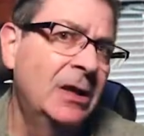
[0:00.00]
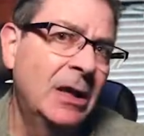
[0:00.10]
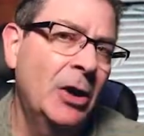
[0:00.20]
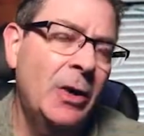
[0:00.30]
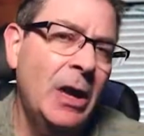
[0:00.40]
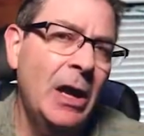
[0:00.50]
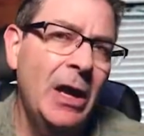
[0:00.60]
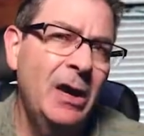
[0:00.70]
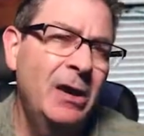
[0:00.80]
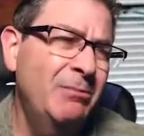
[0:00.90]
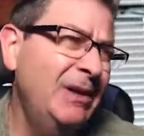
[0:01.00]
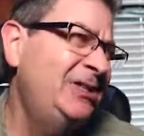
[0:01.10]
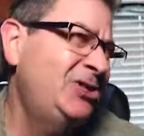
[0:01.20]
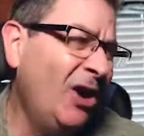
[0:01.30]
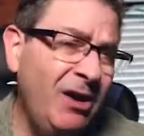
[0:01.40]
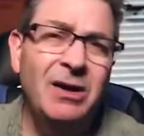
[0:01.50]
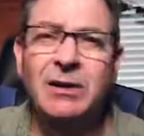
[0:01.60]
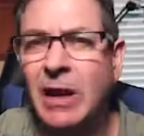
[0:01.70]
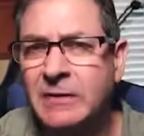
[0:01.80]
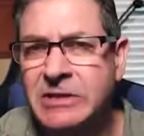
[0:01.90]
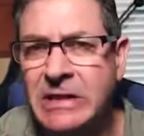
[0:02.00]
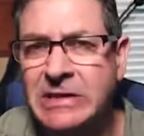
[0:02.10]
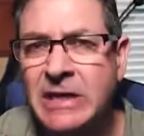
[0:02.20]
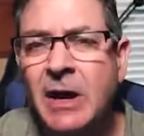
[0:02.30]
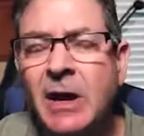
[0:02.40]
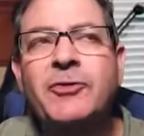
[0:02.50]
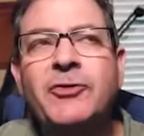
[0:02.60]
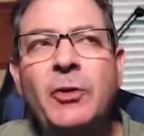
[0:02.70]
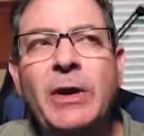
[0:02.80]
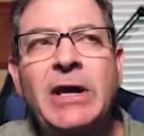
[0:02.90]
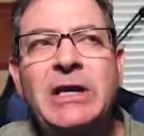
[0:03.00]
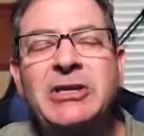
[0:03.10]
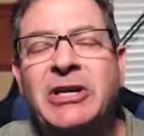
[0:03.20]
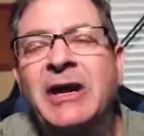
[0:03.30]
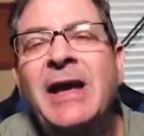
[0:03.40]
Okay? My dog loves it. So it is